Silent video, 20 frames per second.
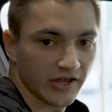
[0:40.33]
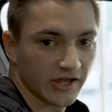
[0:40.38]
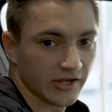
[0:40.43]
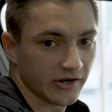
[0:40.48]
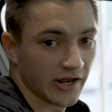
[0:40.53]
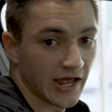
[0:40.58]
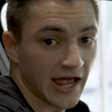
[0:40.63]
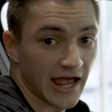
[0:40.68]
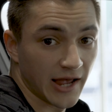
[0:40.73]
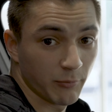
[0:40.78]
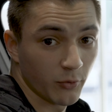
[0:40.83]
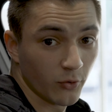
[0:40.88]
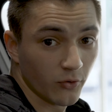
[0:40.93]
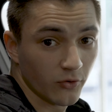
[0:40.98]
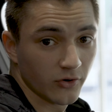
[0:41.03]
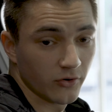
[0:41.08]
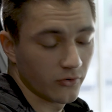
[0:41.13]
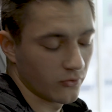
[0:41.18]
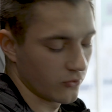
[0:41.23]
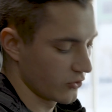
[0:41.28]
an Apple
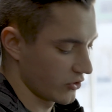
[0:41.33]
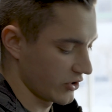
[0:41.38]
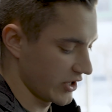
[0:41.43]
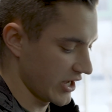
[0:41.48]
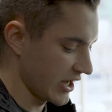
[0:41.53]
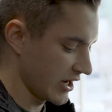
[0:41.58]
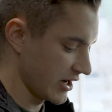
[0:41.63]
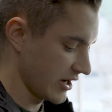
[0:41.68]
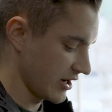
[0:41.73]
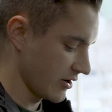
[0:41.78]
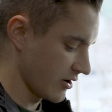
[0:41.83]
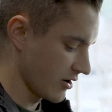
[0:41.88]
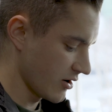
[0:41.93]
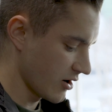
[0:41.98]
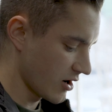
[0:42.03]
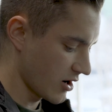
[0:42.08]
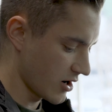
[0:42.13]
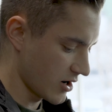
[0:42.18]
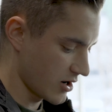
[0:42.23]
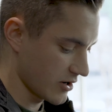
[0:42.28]
or a
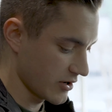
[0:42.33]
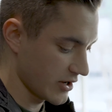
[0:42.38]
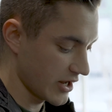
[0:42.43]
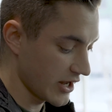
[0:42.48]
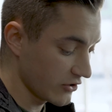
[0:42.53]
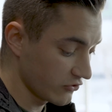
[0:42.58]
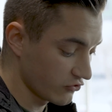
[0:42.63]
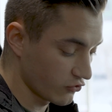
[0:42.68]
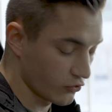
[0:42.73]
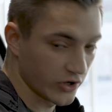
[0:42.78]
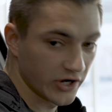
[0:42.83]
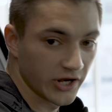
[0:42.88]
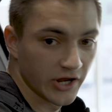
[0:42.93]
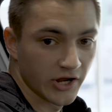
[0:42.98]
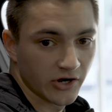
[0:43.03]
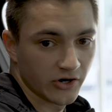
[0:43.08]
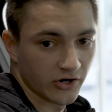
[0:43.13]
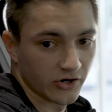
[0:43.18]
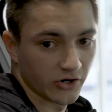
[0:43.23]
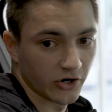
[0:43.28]
Android,
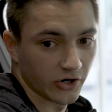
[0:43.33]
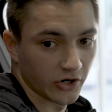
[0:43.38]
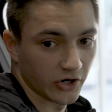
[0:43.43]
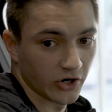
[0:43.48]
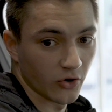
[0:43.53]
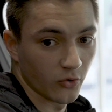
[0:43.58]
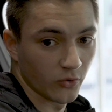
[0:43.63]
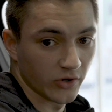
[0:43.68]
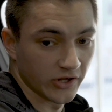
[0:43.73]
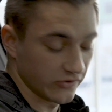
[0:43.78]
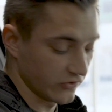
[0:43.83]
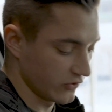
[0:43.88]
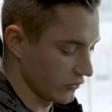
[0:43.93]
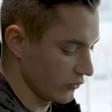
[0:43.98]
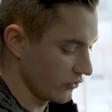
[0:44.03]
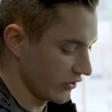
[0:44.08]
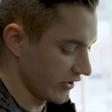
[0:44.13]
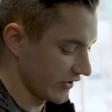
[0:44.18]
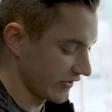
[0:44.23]
you're gonna go into the